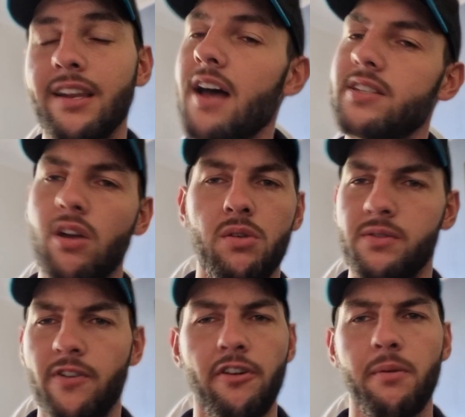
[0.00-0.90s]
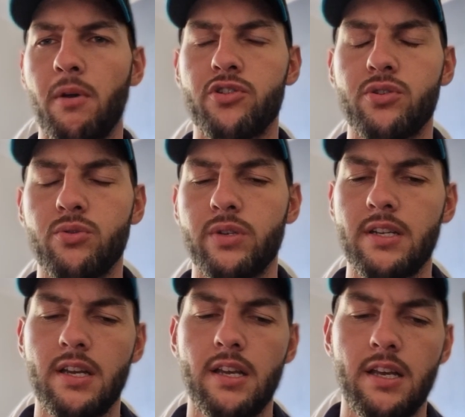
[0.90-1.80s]
Last night I was very emotional and
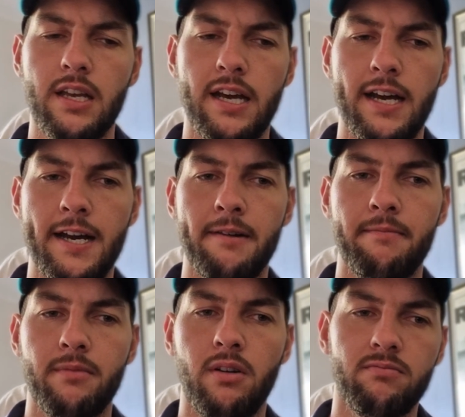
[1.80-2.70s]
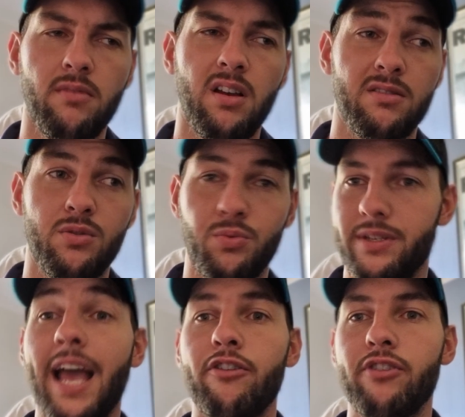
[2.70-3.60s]
I was
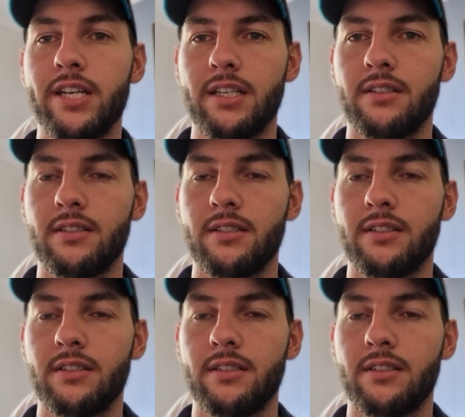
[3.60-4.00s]
angry.